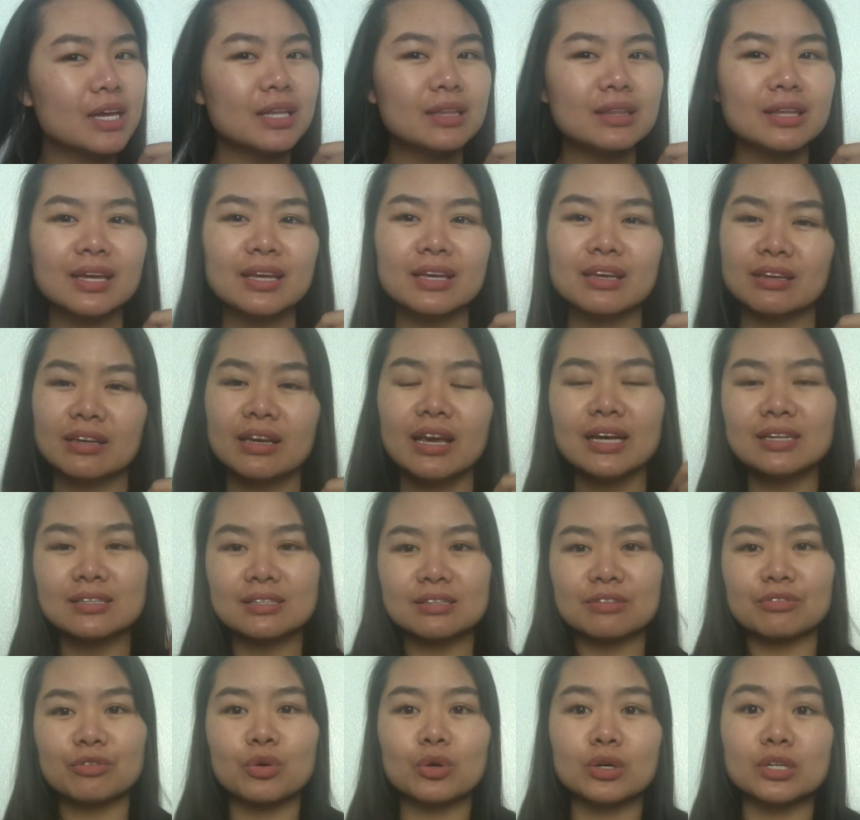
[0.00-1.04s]
And like, yes,
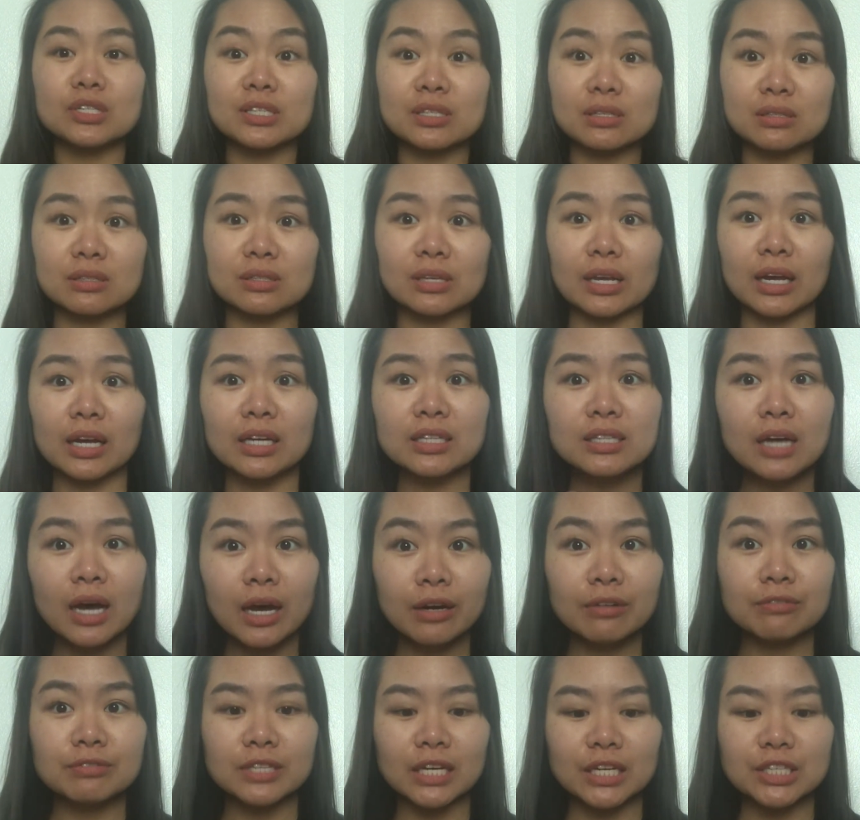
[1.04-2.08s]
of course, there's like a ton
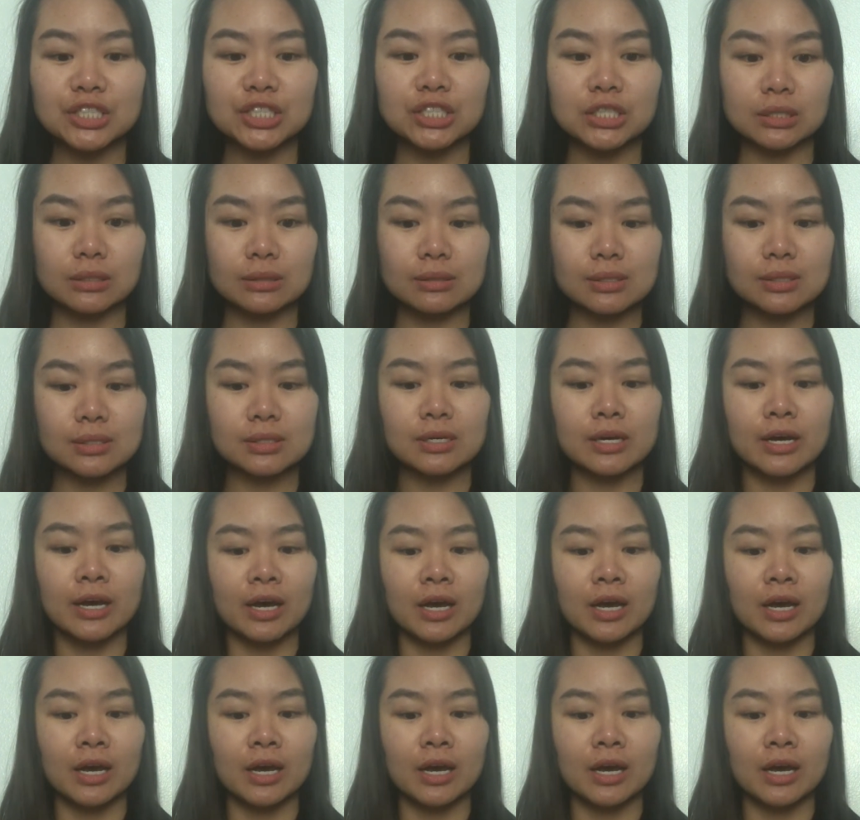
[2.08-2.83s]
of tensions.